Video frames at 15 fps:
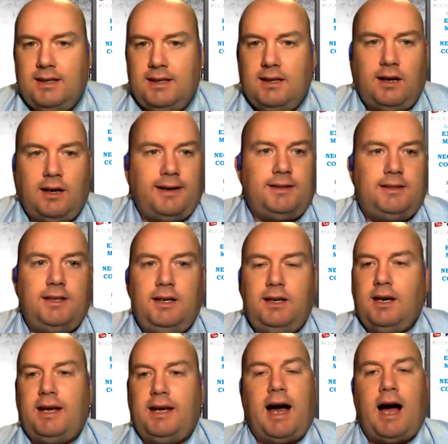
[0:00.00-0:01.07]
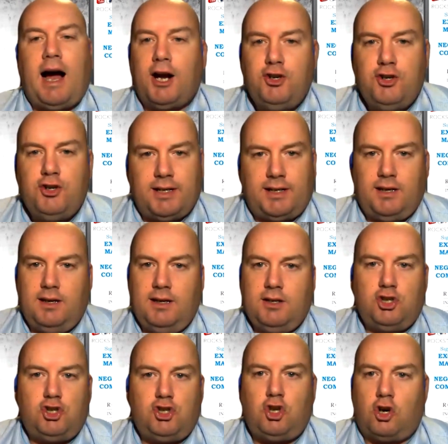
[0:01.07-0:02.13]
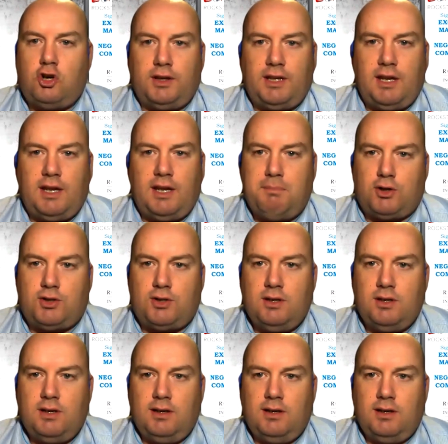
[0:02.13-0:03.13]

90, and 100 stock on their books.